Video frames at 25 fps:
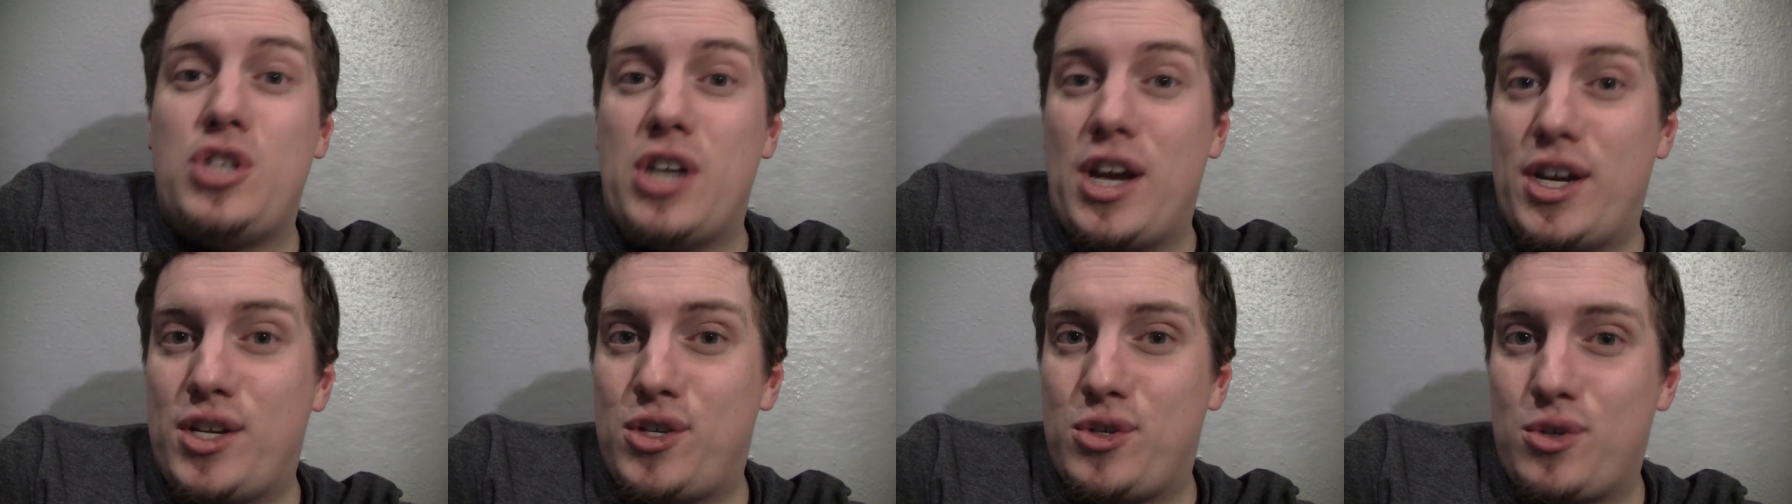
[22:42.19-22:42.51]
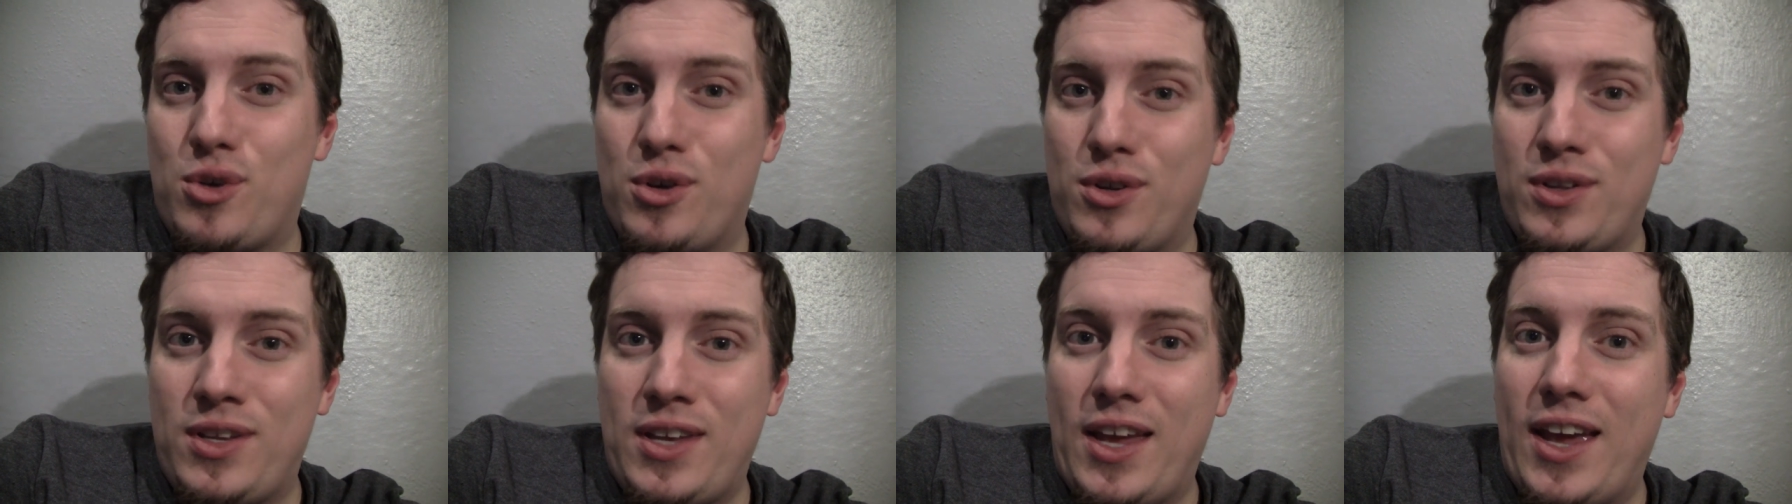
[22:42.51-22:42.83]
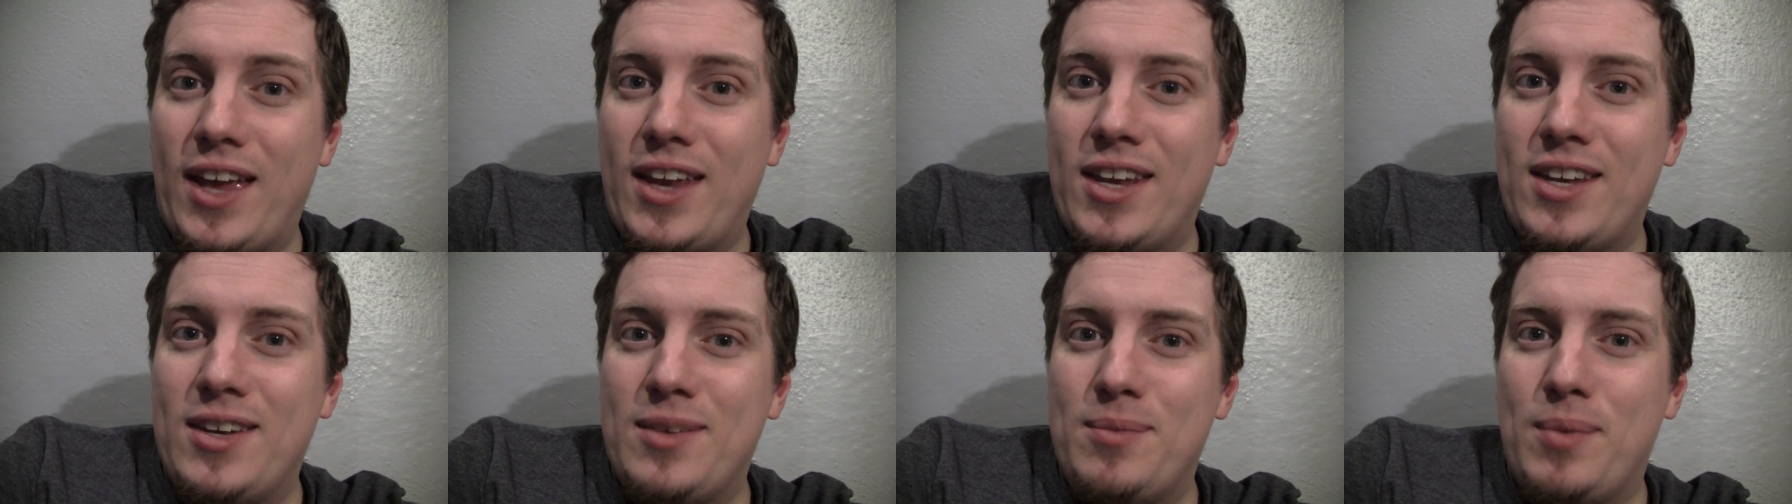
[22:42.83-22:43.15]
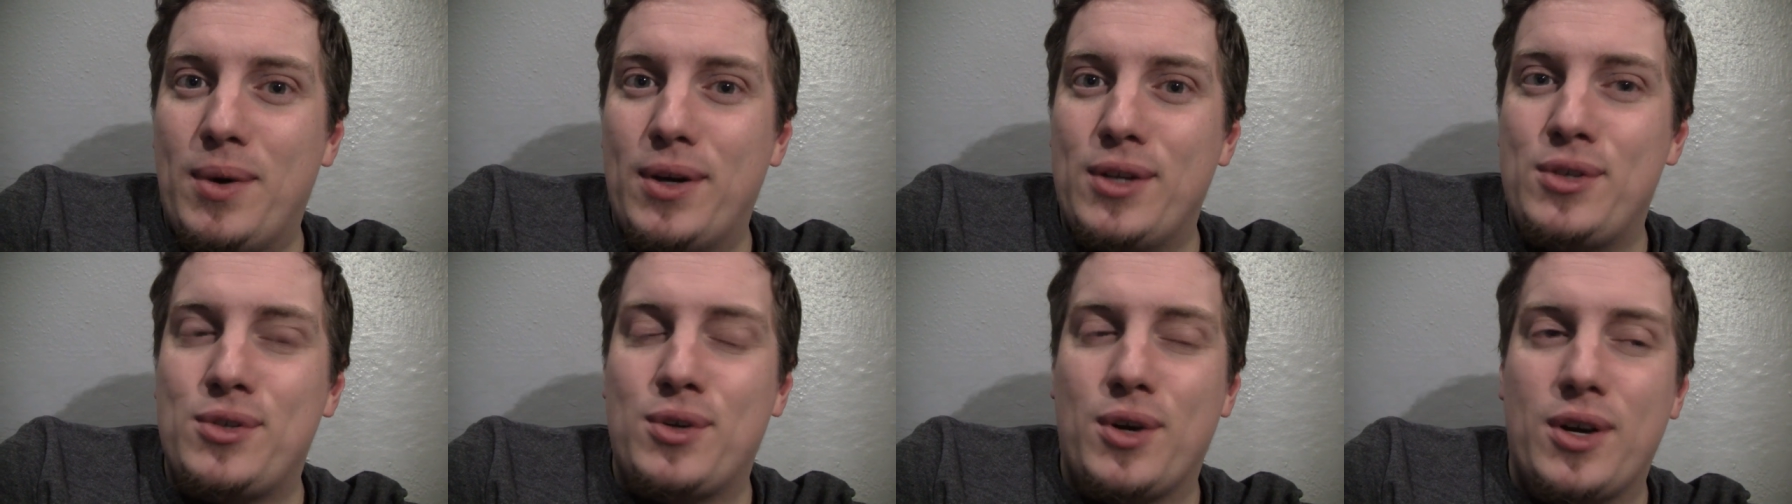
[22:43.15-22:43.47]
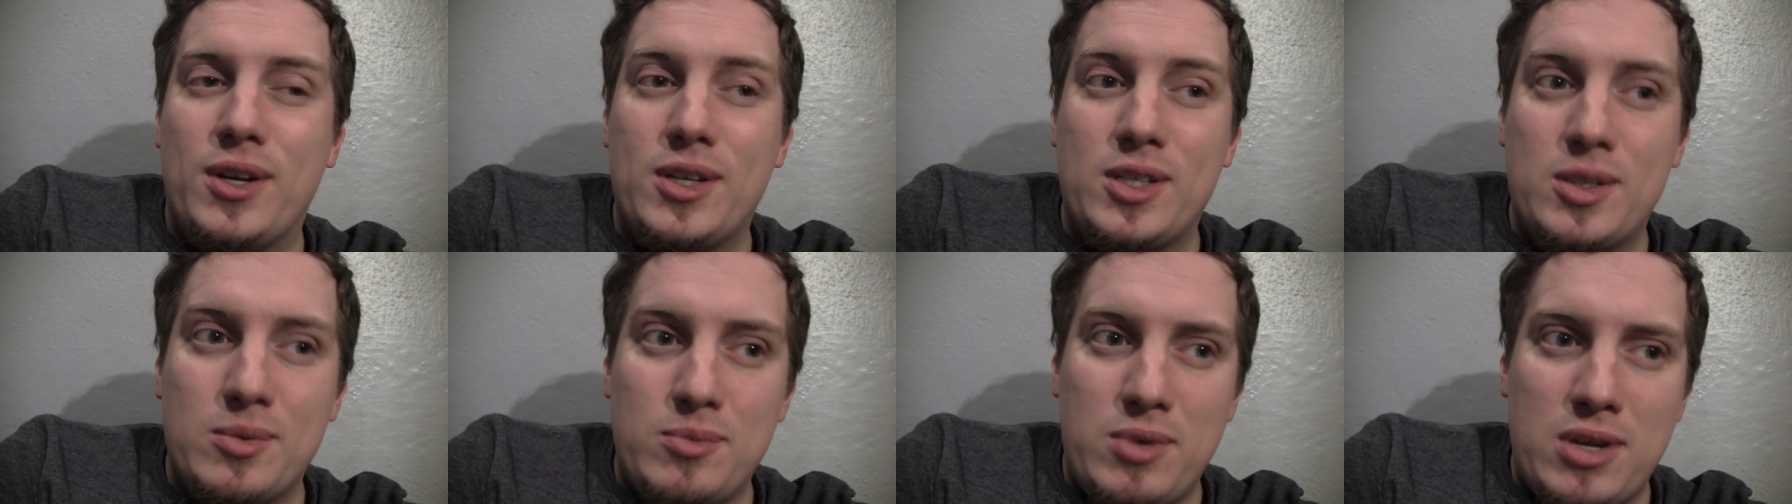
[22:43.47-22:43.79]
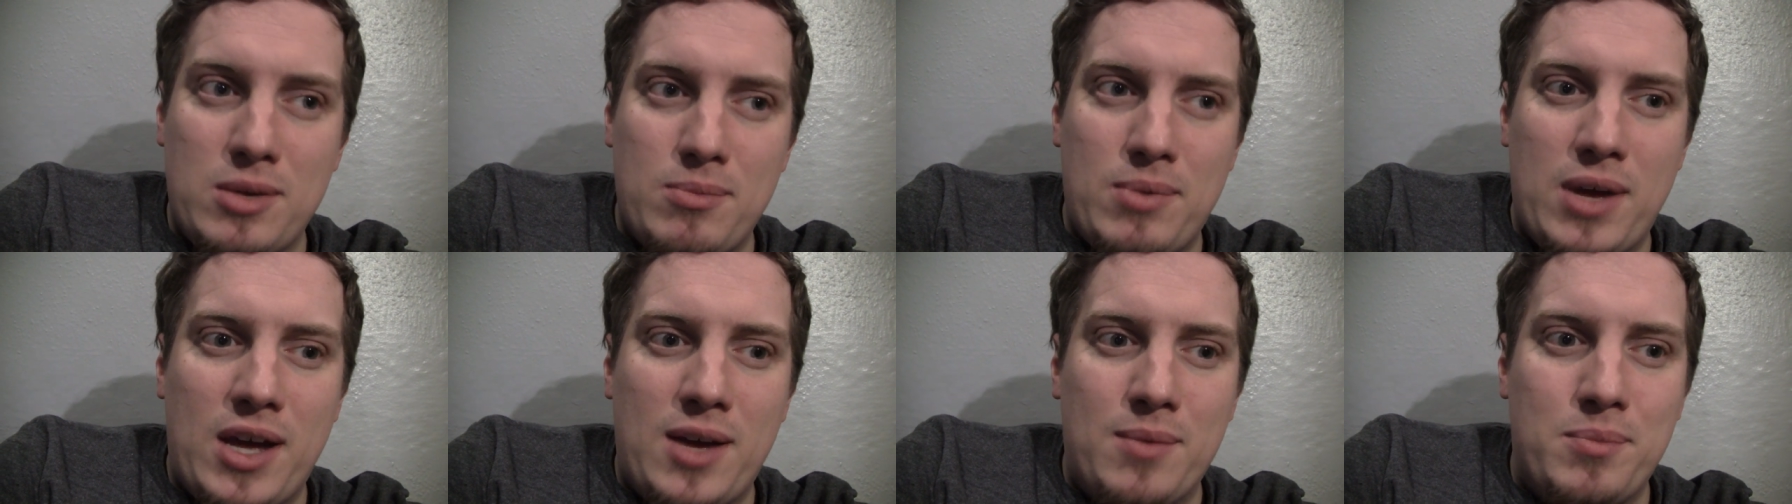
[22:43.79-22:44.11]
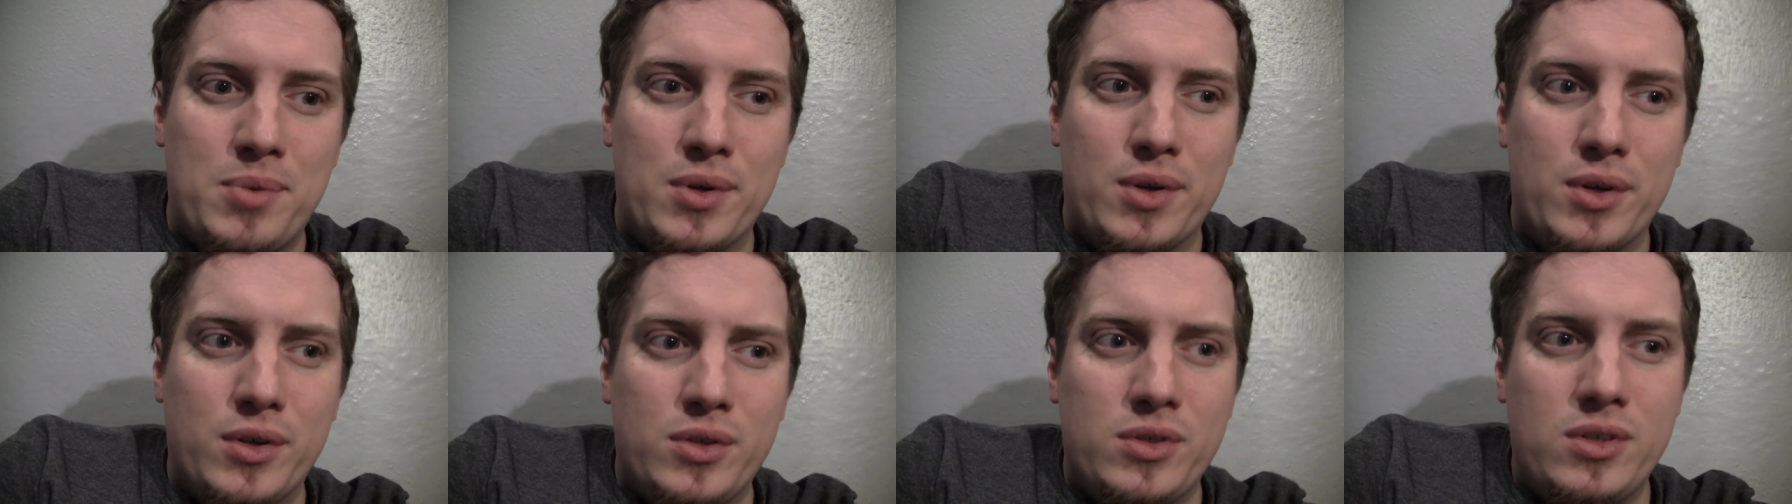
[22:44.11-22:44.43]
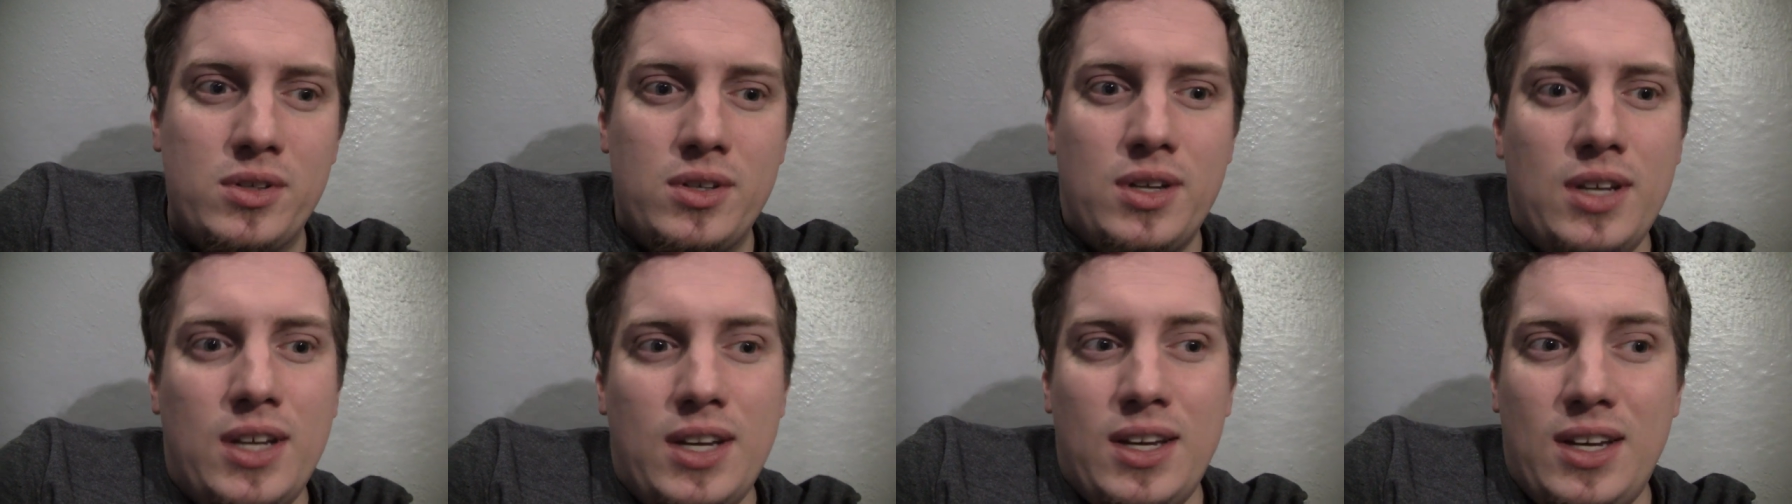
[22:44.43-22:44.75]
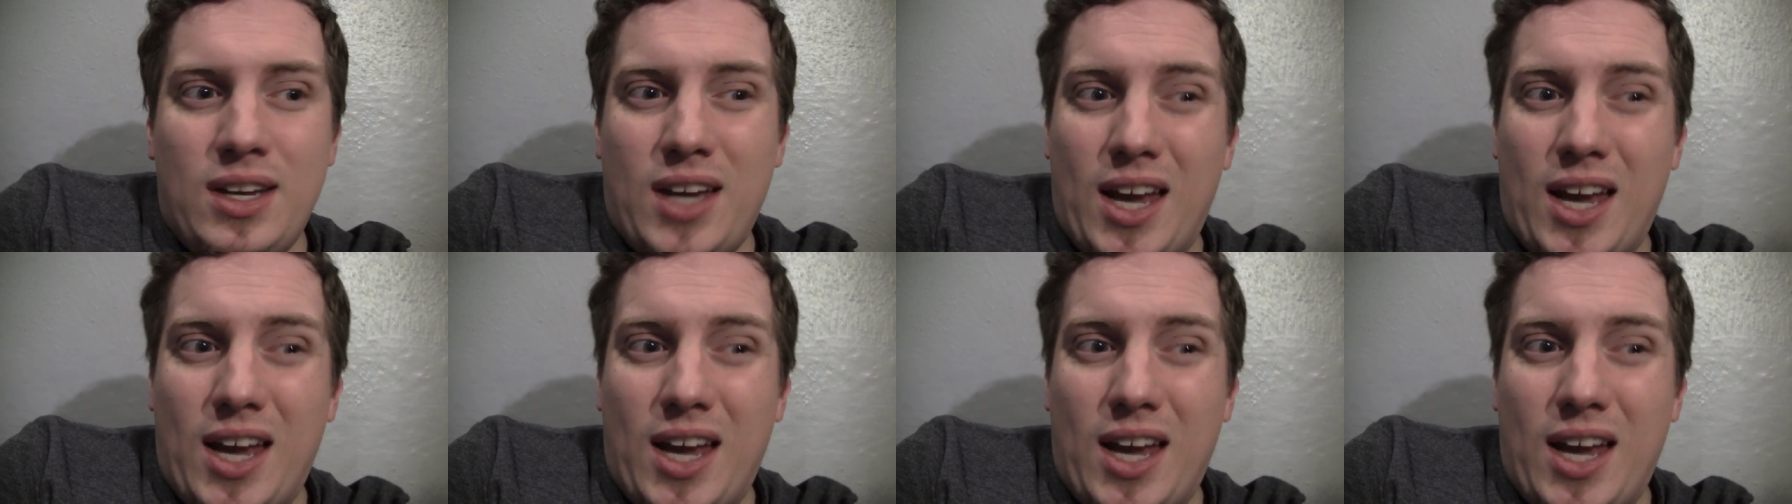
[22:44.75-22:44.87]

gesture at the end by trying to be a better person,